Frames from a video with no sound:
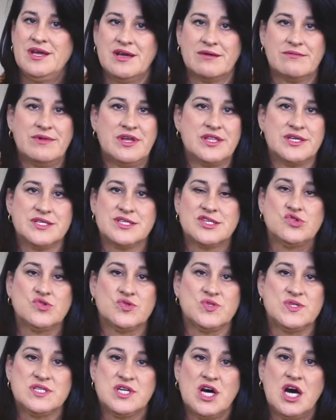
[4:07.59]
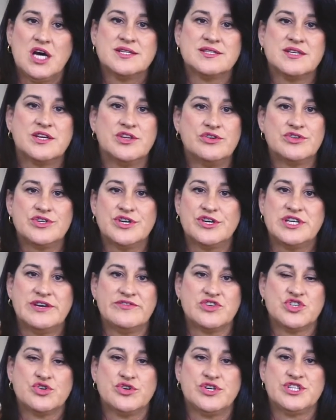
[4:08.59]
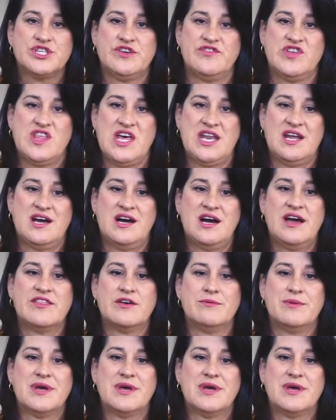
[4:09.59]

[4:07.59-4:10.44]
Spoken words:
and when the school starts, and you don't have a choice over that either.